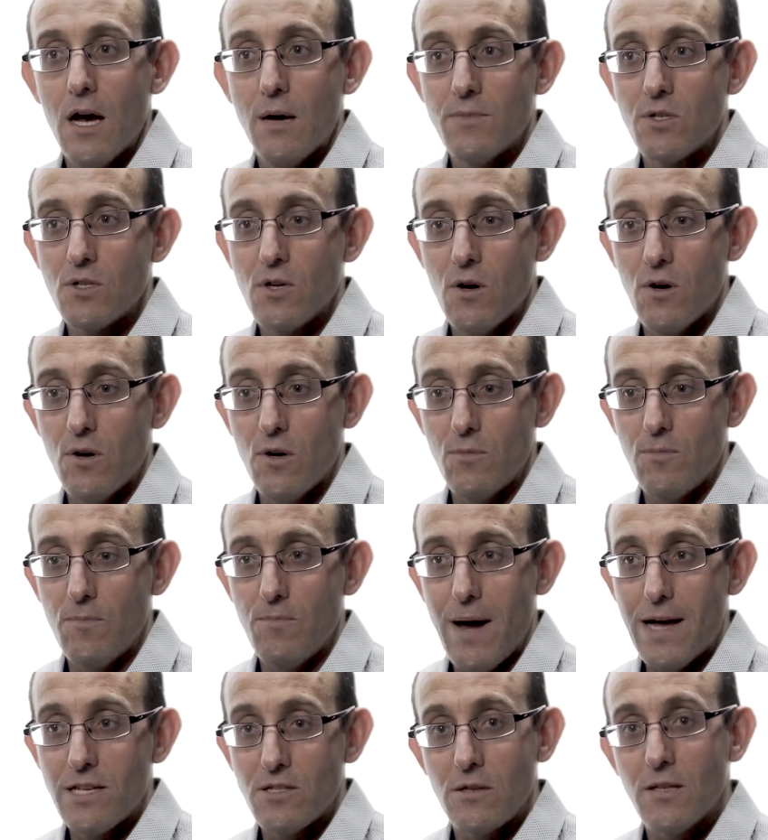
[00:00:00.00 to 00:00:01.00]
So
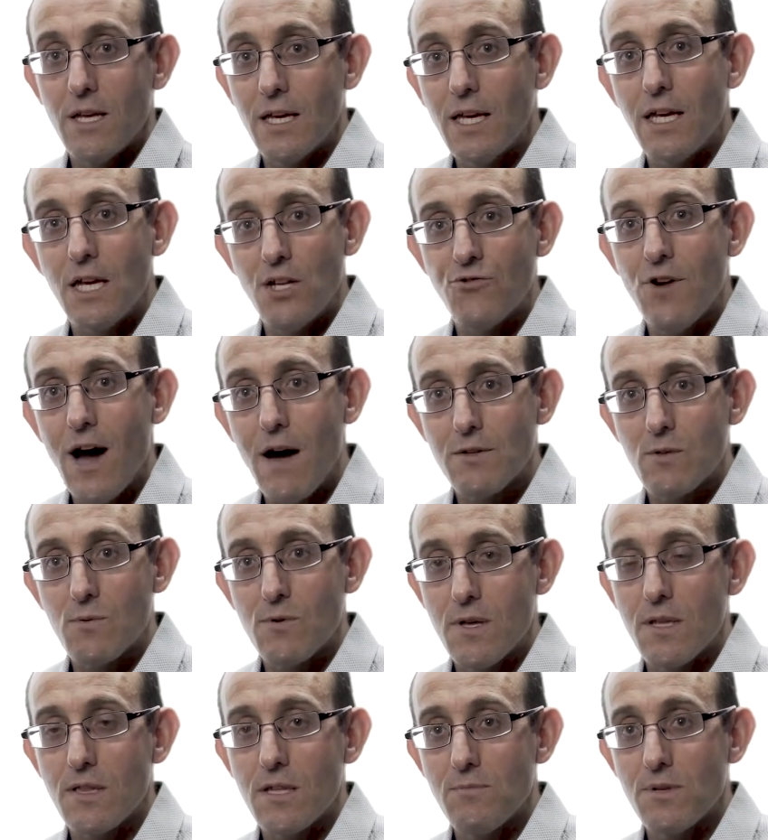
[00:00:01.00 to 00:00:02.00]
based on their key drivers
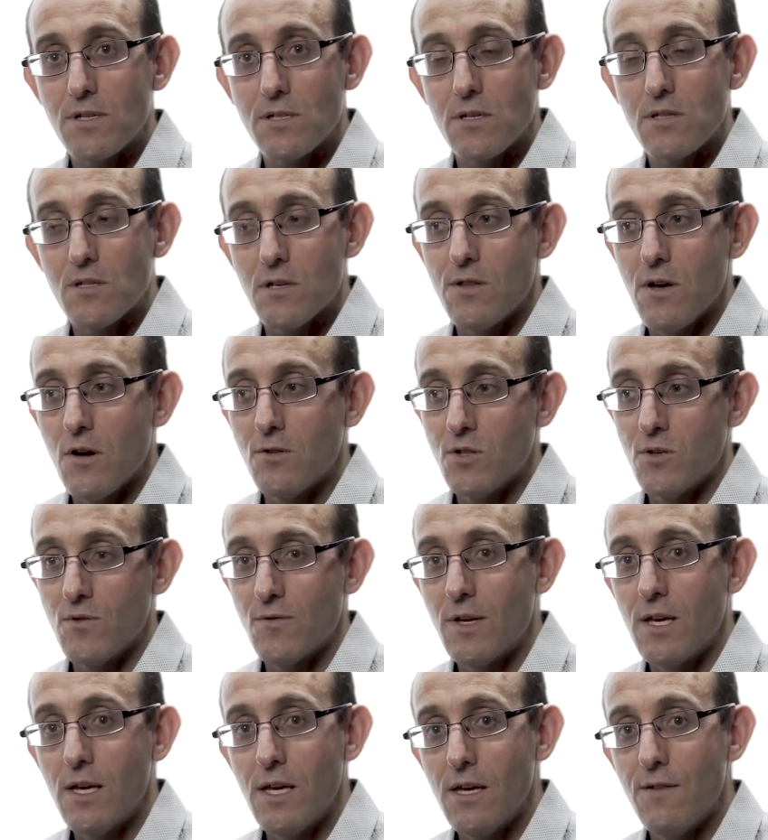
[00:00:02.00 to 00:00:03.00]
within their business. So those sort
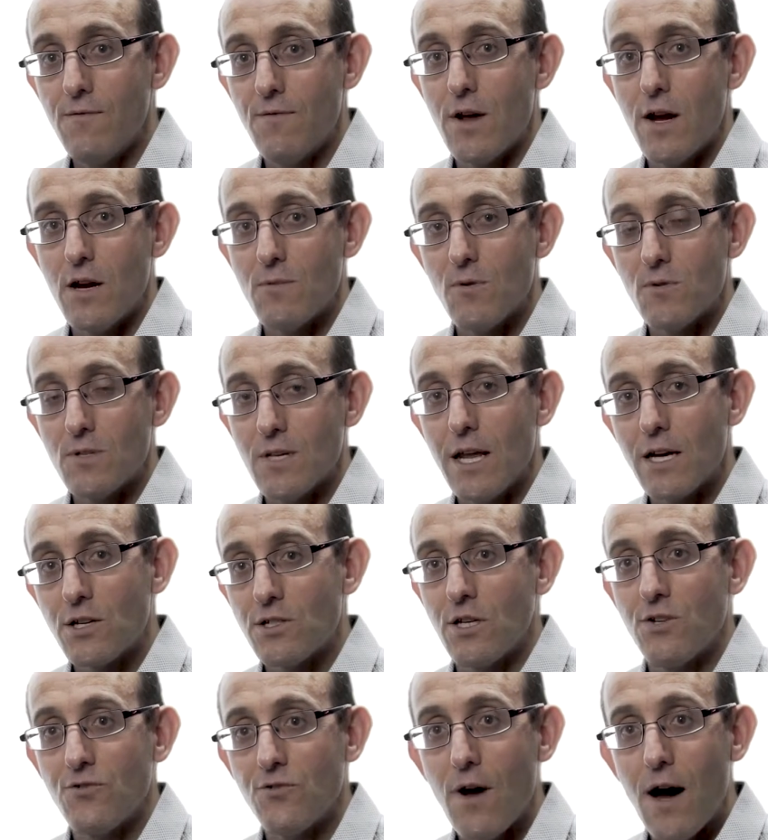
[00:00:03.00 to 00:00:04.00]
of key variables that
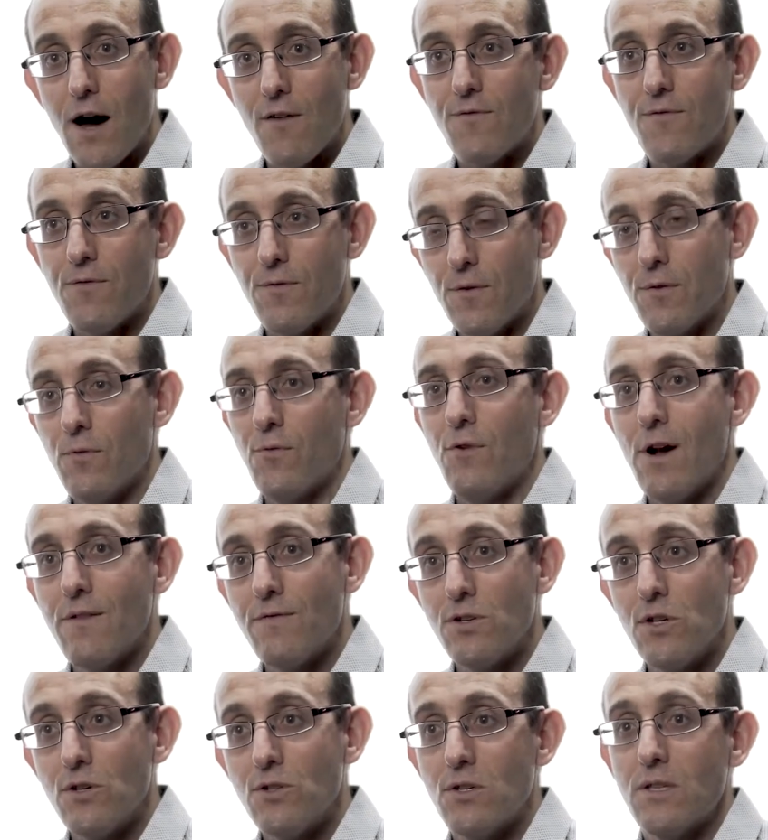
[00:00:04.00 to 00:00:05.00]
actually drive
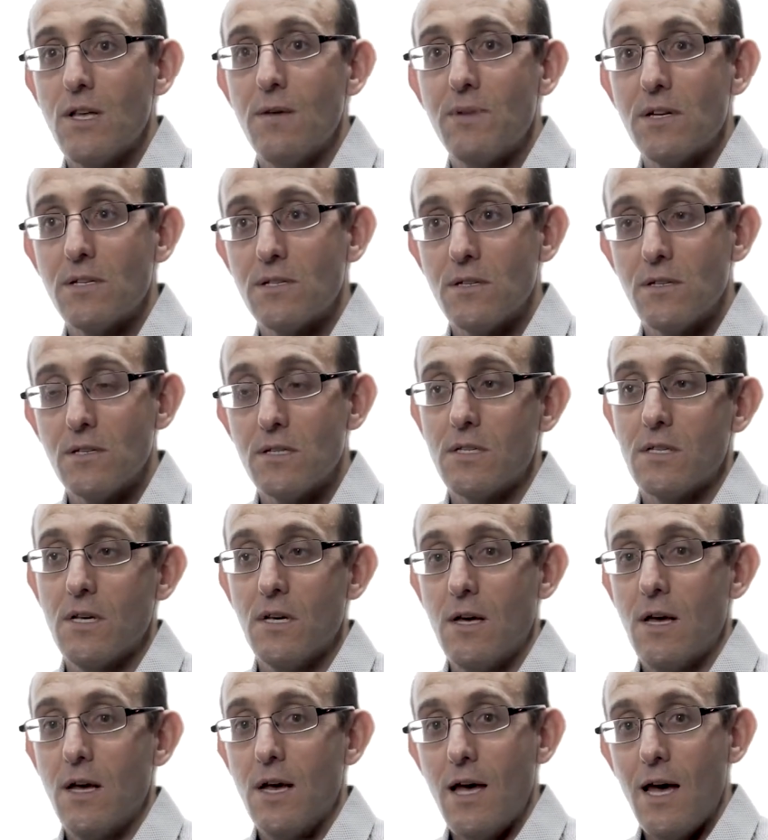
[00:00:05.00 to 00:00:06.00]
revenue to their business,
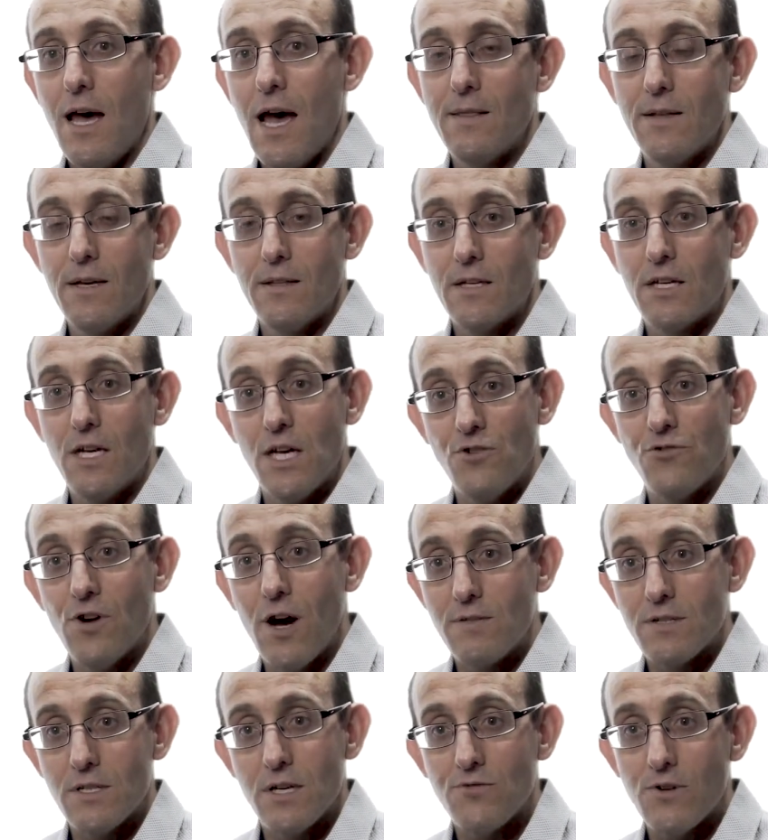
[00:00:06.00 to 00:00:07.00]
and then the key
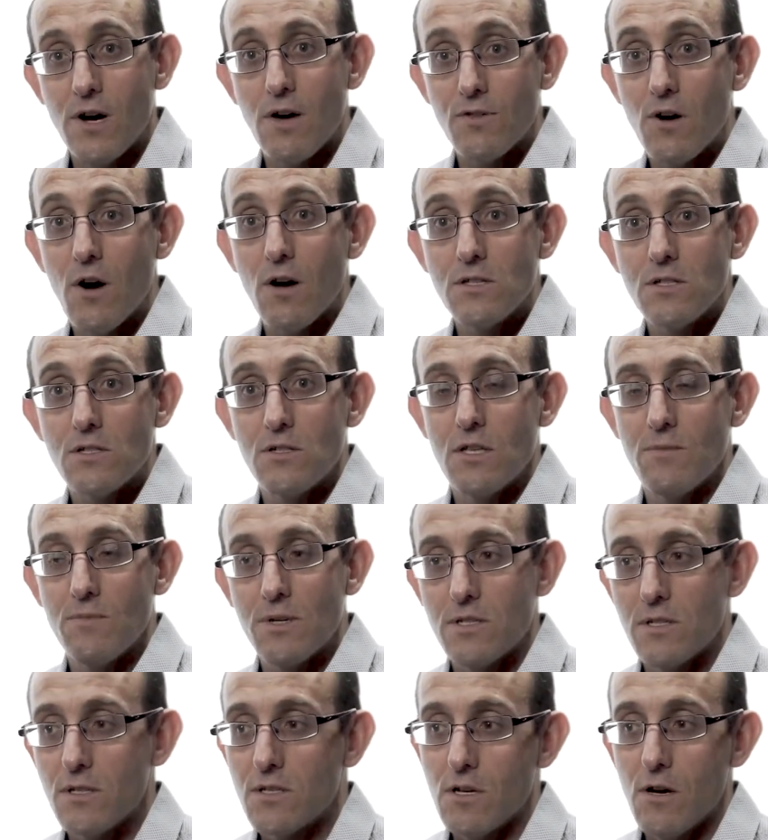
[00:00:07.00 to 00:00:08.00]
drivers that drive costs to their business.